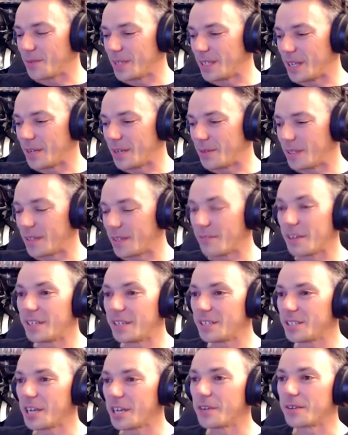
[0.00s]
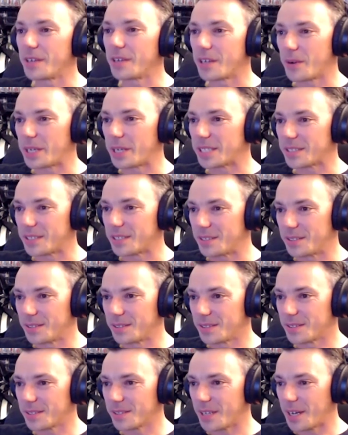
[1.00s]
you know, they're only jokey
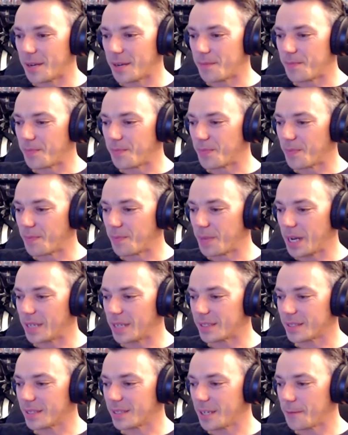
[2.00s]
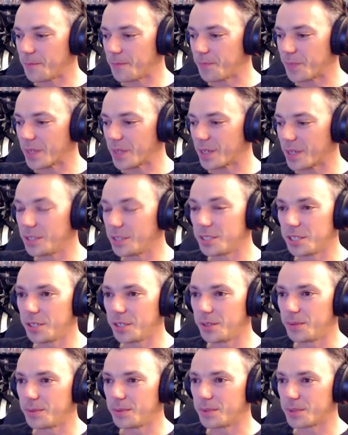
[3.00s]
questions, um, but um, could
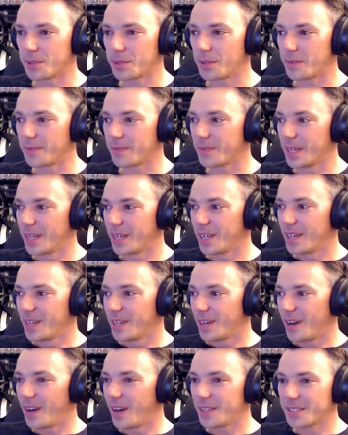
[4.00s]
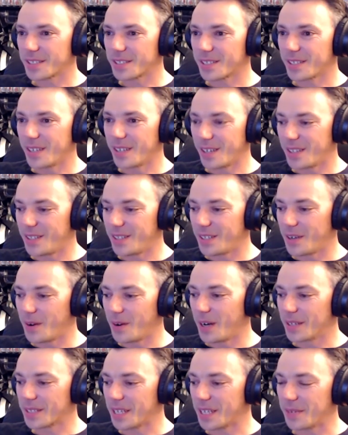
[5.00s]
you sort of ask, you
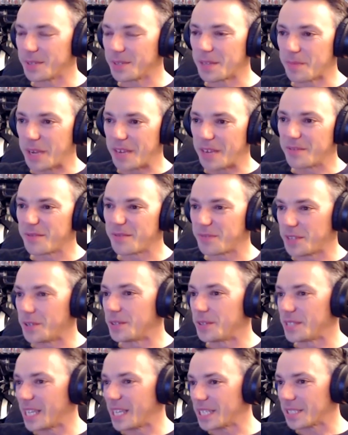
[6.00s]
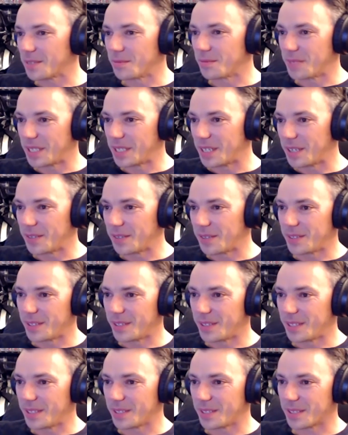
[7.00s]
know, ask it with a bit of enthusiasm? You know,
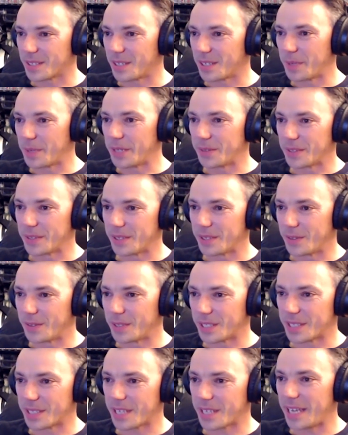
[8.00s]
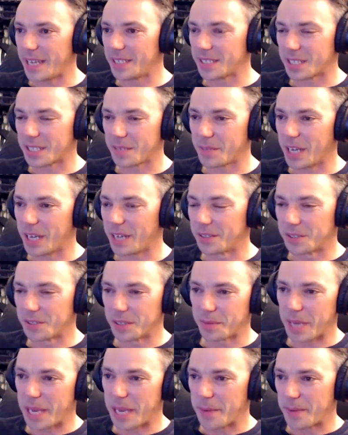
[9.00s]
this is going to be on on the stage. It's going to be
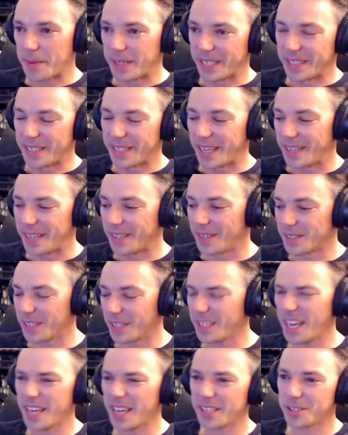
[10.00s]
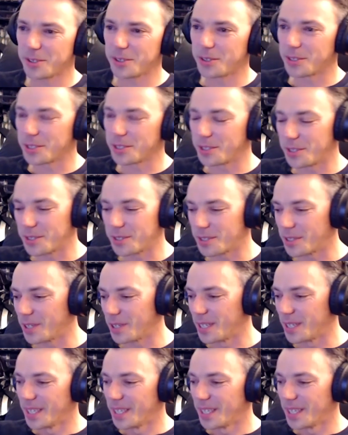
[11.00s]
hundreds of people in there." And I was like, "Yeah, sure, sure, sure."